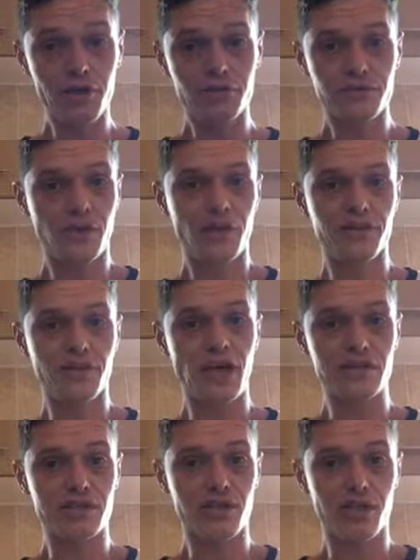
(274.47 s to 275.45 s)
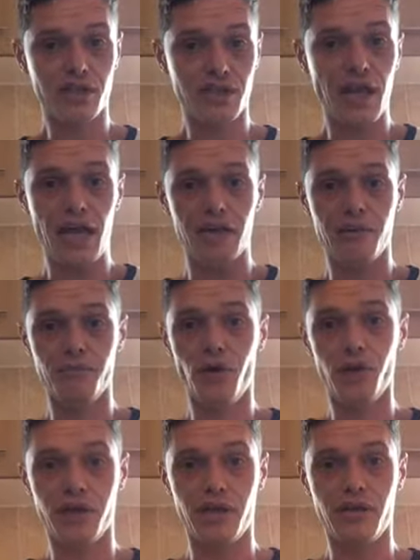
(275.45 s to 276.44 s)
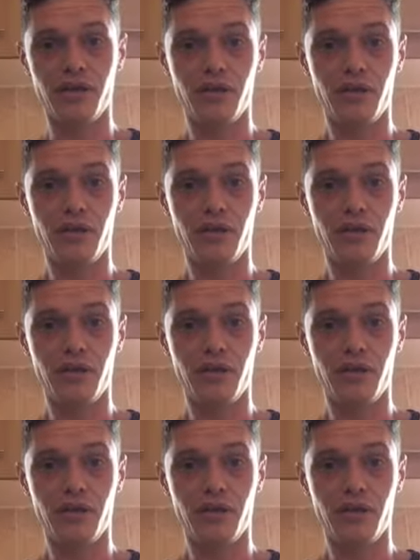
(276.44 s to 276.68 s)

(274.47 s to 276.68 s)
so he's actually getting money